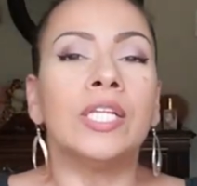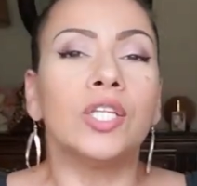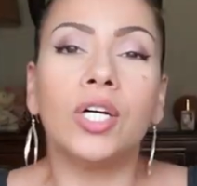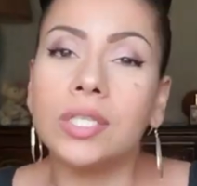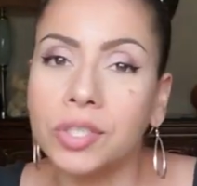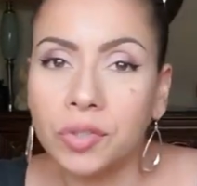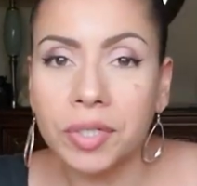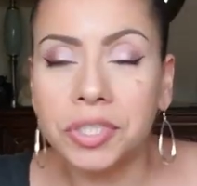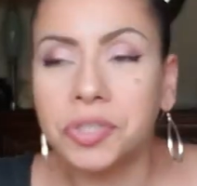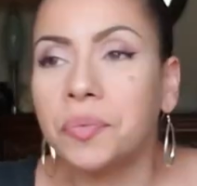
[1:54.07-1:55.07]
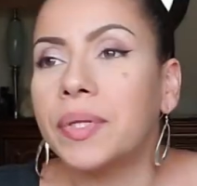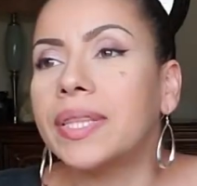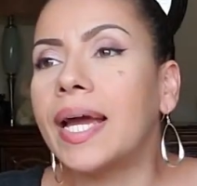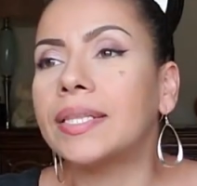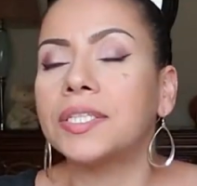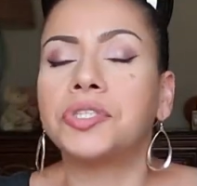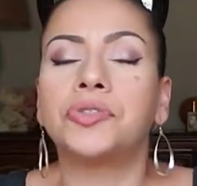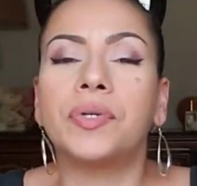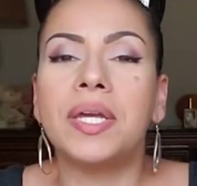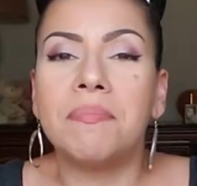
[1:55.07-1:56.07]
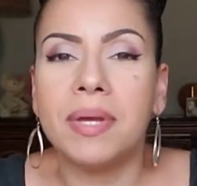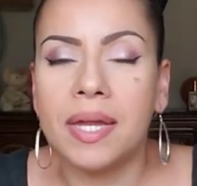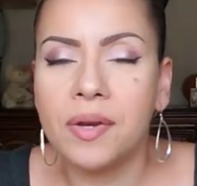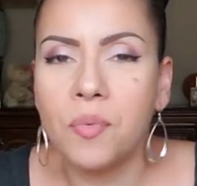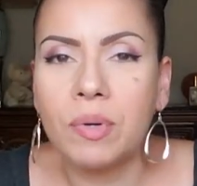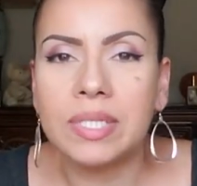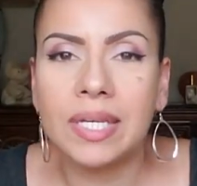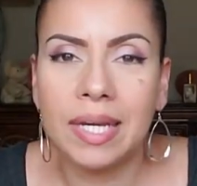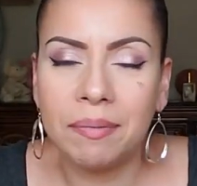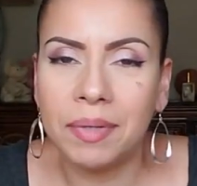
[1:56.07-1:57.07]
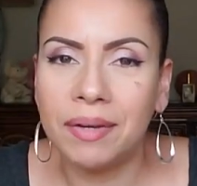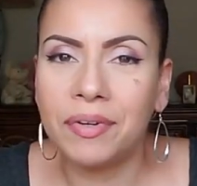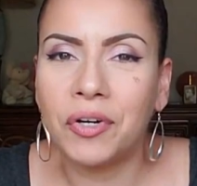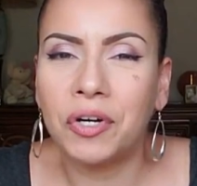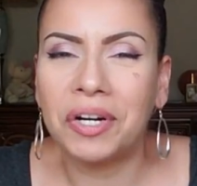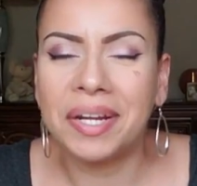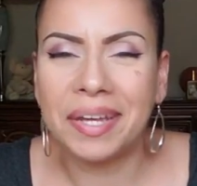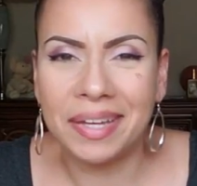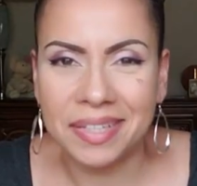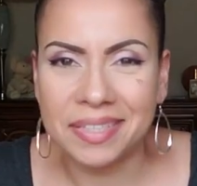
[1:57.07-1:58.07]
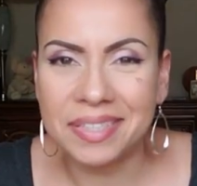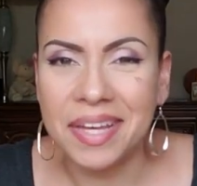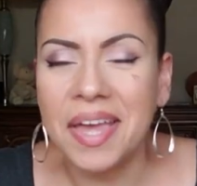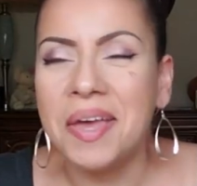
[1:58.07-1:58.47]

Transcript: Long story short with that, the treatment was him giving her a kiss.